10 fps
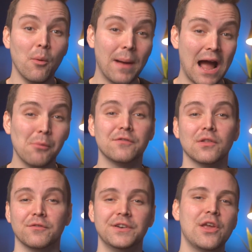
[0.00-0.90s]

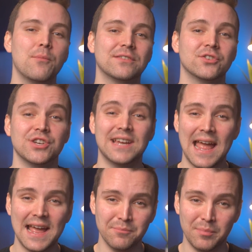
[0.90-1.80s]
powerful video messaging
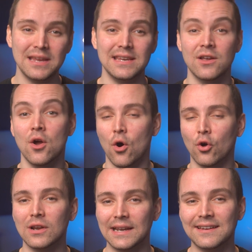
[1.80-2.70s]
can be
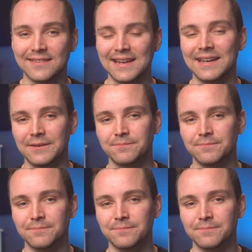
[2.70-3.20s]
on LinkedIn.